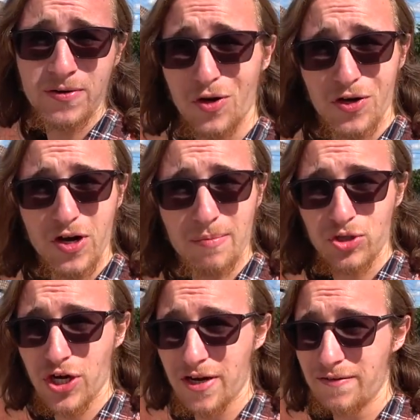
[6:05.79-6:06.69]
cooking up
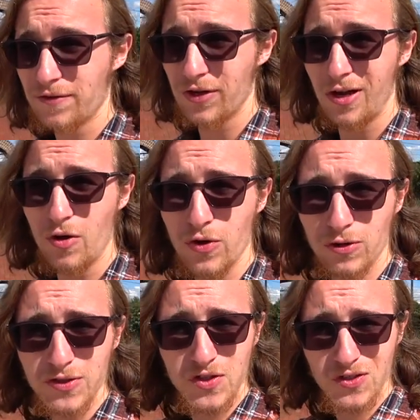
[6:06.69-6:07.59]
chicken for the
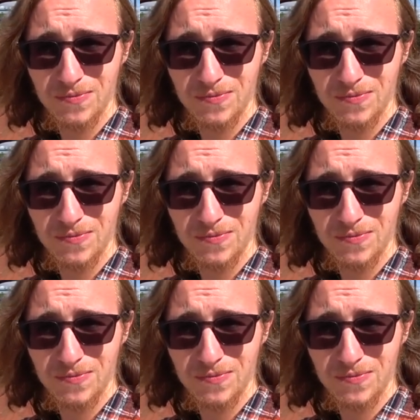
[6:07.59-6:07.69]
locals